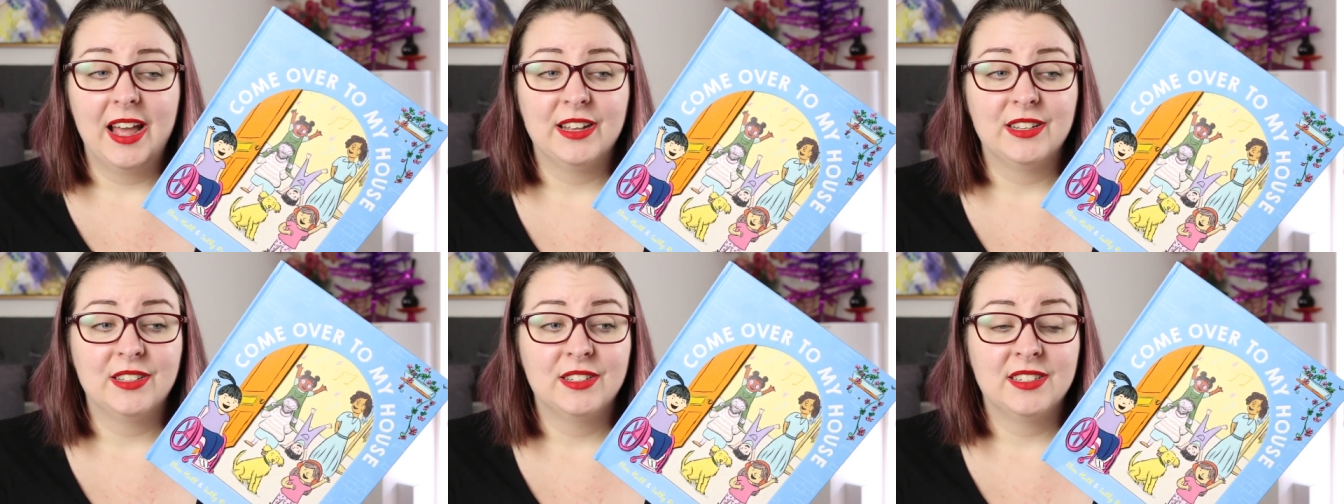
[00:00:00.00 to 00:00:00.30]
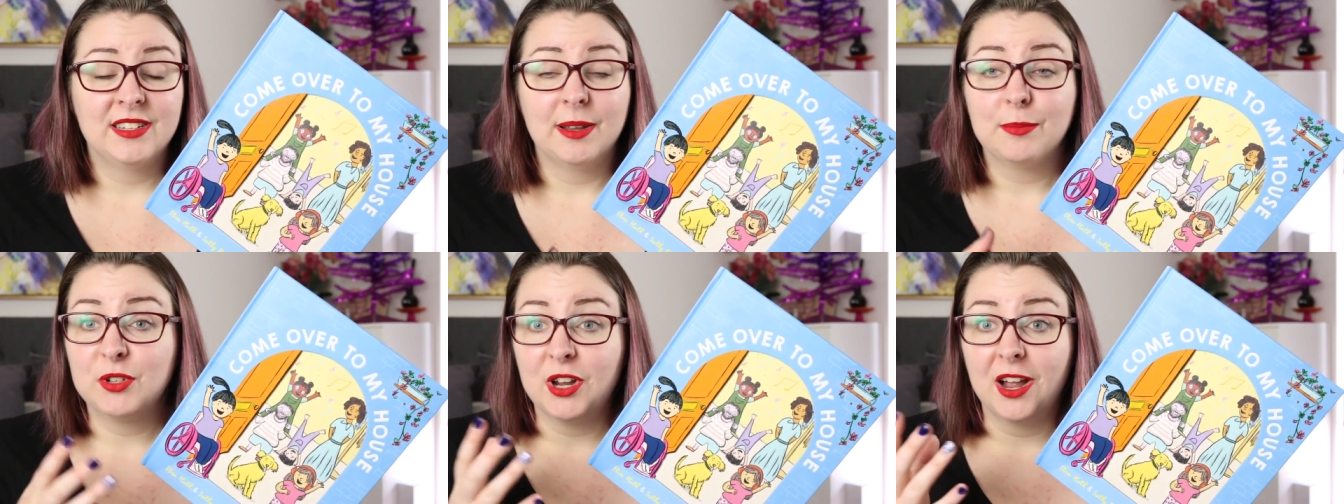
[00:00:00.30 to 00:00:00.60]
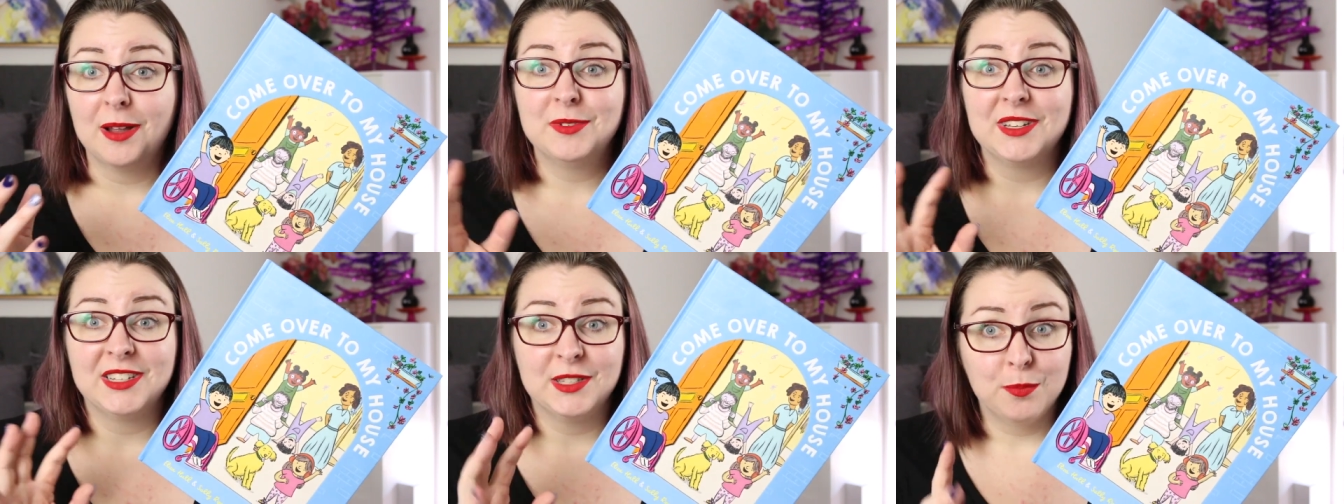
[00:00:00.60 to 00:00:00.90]
And
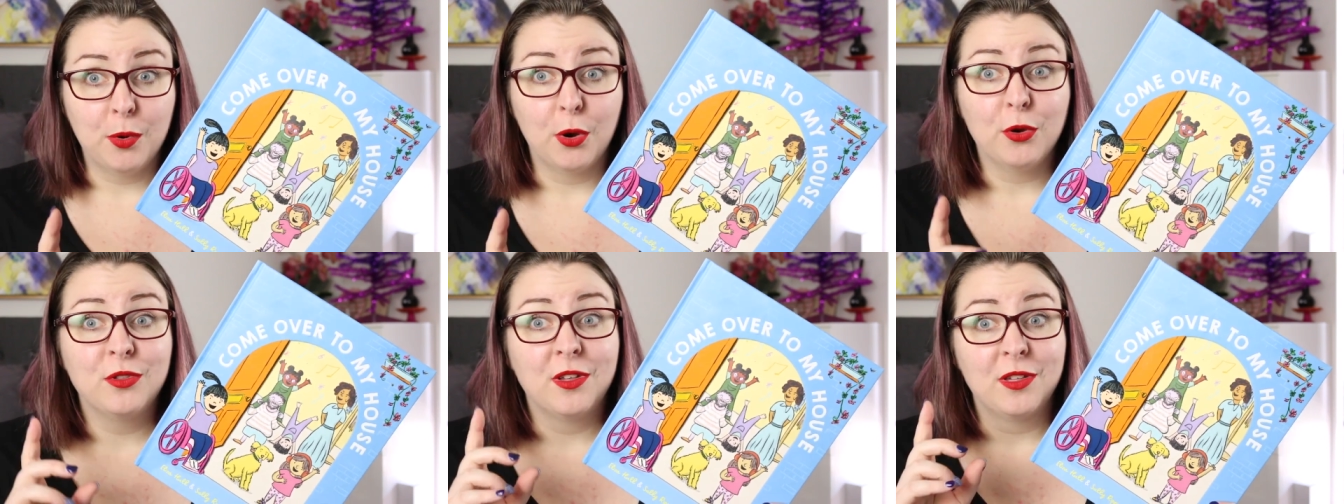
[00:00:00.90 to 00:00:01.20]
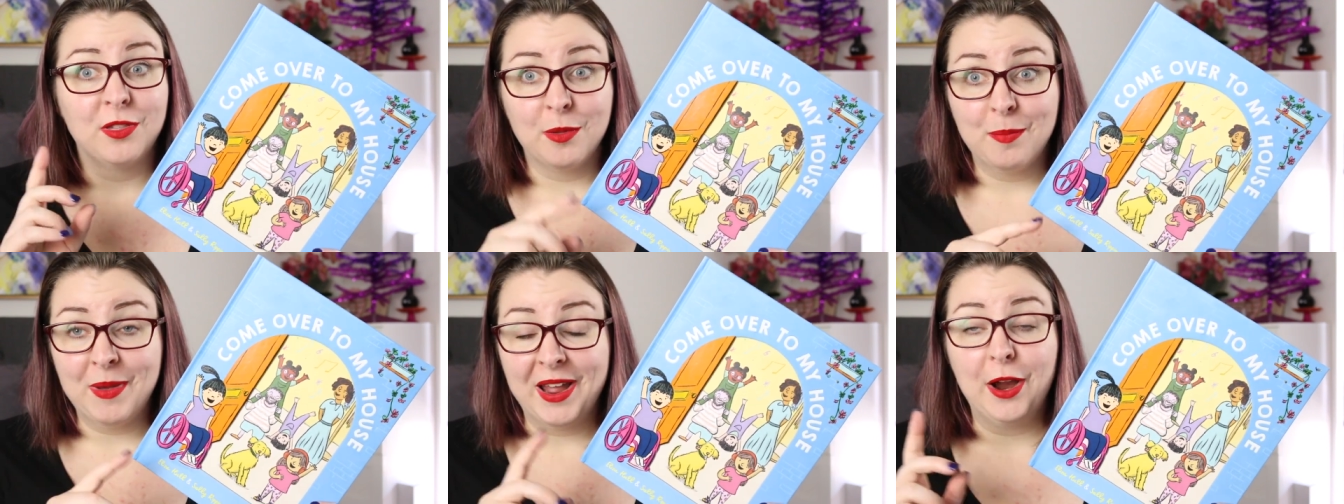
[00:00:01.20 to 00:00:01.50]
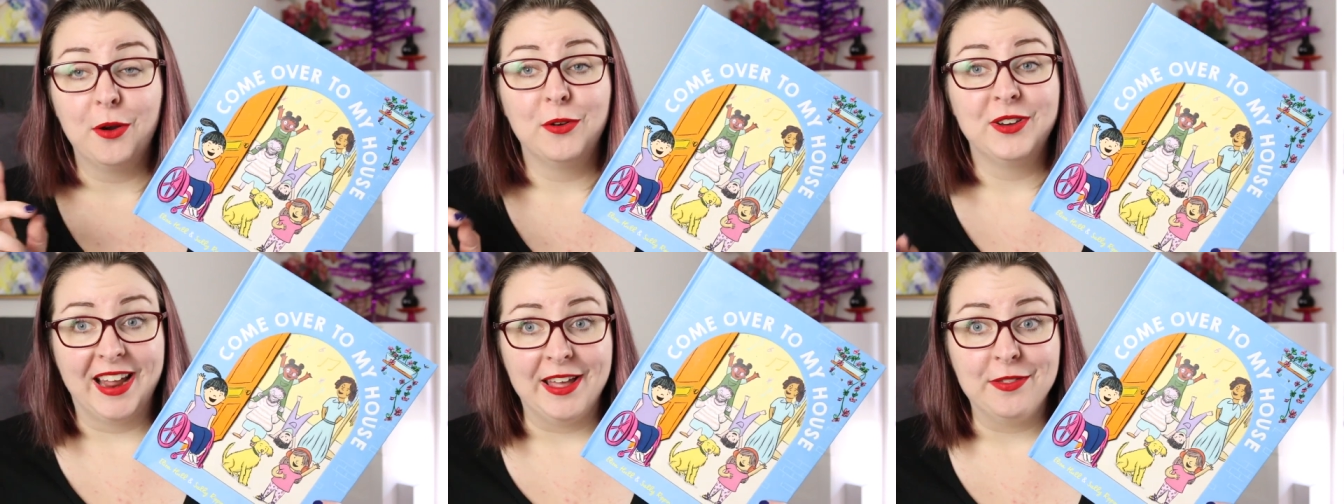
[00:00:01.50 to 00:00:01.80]
sometimes it's both the
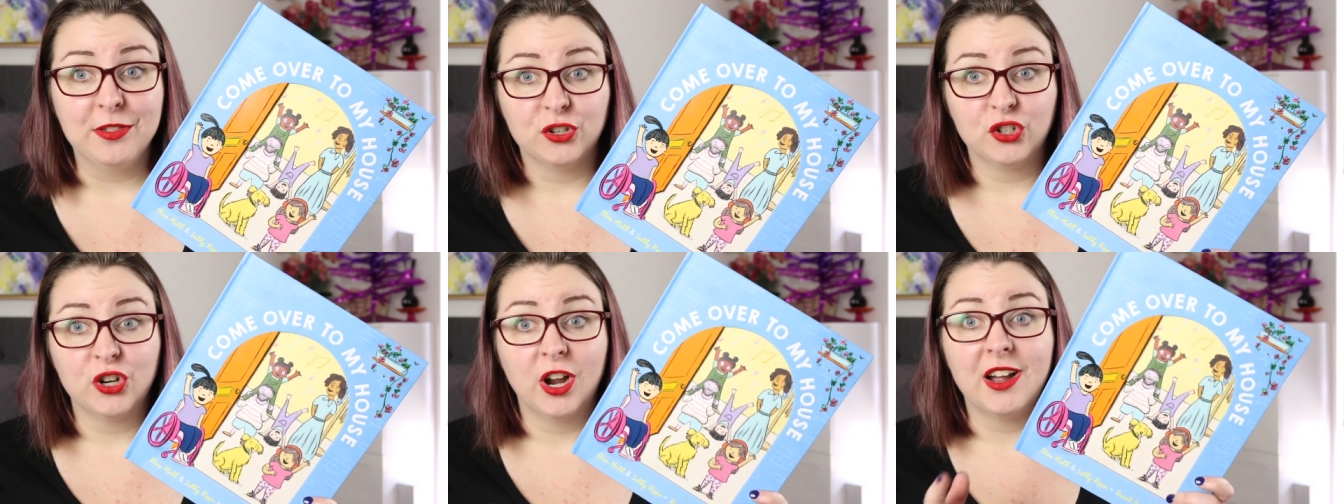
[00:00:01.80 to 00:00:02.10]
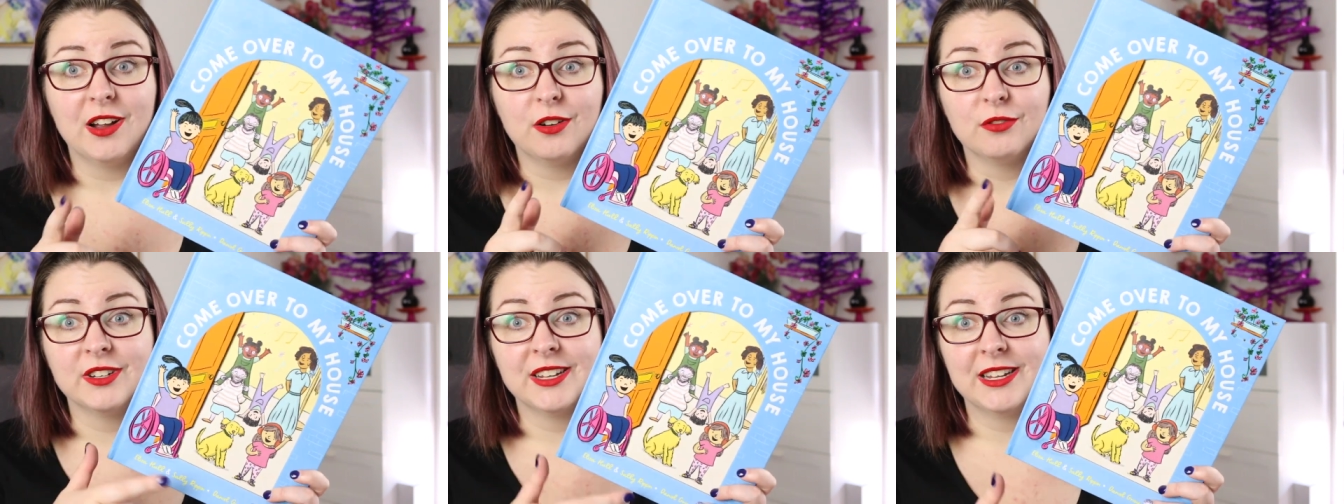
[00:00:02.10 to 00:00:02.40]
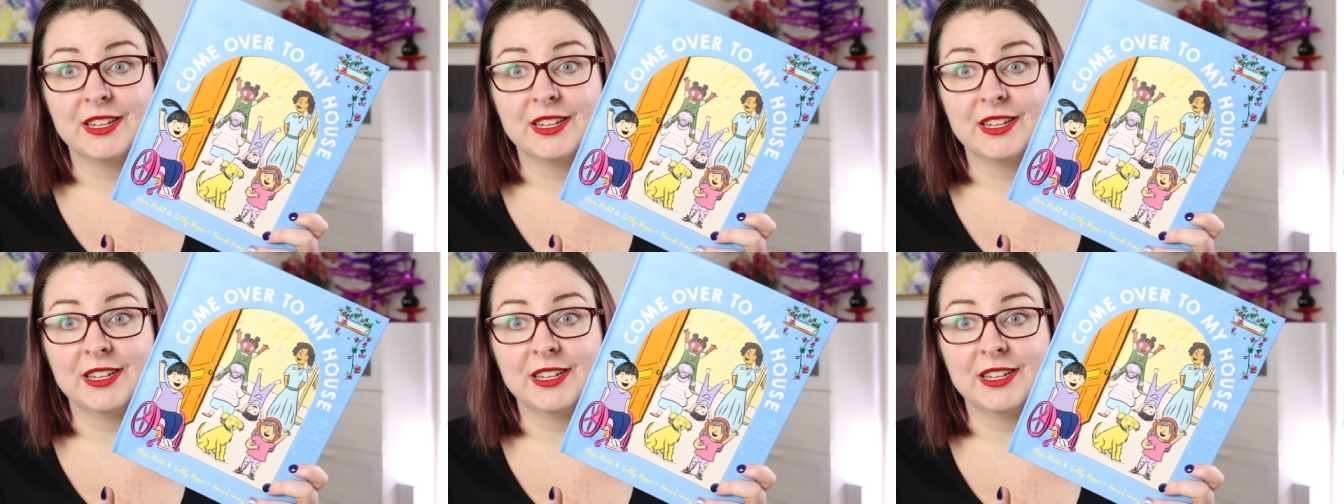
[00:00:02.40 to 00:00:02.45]
parent and the child